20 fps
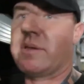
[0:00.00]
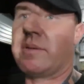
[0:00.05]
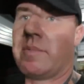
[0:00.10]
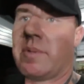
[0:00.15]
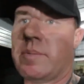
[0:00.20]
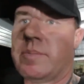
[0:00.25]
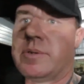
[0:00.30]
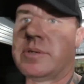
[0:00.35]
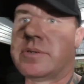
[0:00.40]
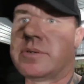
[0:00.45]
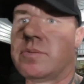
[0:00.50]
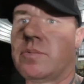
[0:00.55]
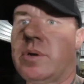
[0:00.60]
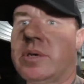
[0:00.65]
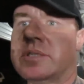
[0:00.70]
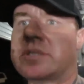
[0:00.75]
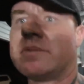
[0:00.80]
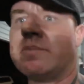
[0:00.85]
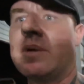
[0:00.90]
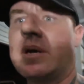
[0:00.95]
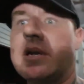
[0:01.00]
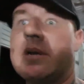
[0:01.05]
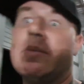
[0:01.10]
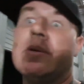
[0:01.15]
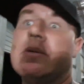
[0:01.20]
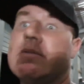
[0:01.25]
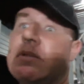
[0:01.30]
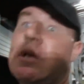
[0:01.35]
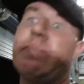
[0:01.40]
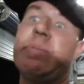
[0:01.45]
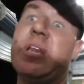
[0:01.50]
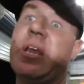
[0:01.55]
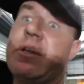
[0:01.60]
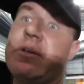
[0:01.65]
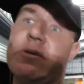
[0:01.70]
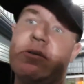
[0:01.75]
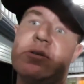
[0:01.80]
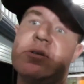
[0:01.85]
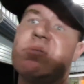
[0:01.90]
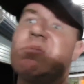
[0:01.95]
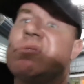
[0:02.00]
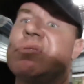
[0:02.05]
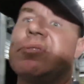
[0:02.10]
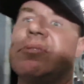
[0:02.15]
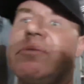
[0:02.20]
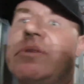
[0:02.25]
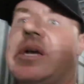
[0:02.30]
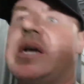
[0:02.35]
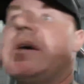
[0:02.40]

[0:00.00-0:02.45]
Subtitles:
think it might be just a waste of money. But let me know, guys, if you want to do an